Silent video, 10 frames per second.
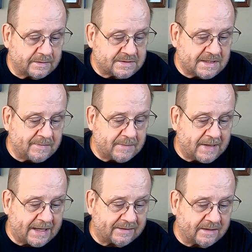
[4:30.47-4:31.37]
See me
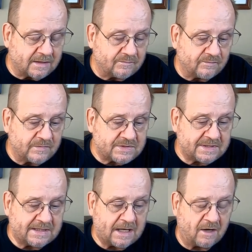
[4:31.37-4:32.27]
back there?
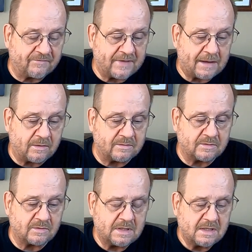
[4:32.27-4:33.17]
See, now if that
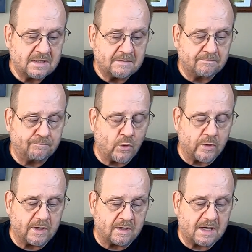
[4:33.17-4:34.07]

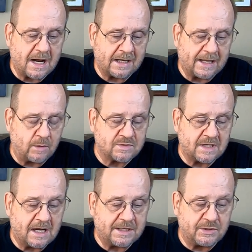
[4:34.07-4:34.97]
border highlight was
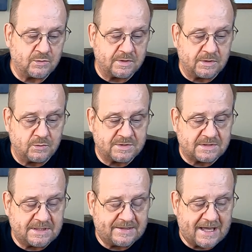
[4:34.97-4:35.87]
on, you'd
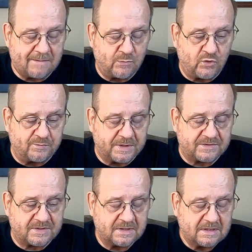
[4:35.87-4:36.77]
see that
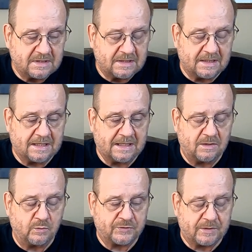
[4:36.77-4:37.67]
movement
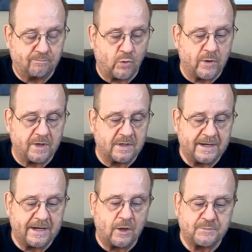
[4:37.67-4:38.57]
with the
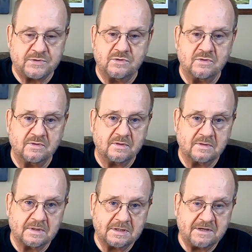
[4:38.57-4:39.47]
border. It helps you
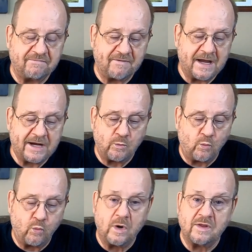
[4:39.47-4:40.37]

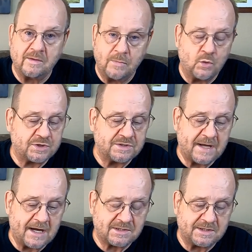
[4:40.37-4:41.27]
define where the
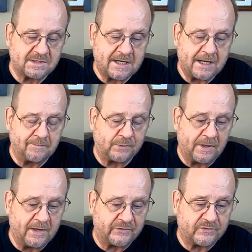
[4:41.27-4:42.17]
motion actually is taking
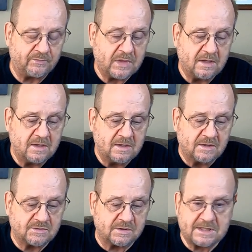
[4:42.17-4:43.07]
place.
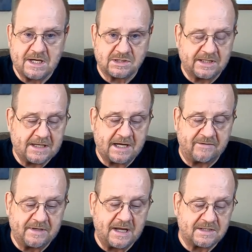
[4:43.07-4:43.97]
So it's actually kind
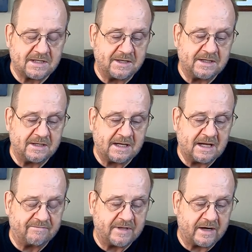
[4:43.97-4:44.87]
of a nice idea to
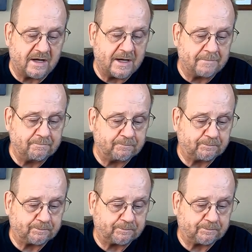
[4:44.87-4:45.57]
have that on.